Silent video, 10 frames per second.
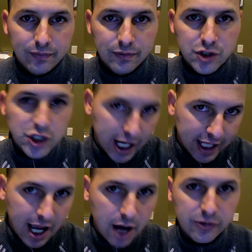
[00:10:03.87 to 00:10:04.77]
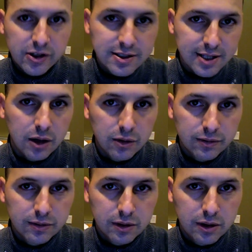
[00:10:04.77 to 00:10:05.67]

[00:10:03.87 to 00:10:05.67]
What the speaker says: check it out for yourself,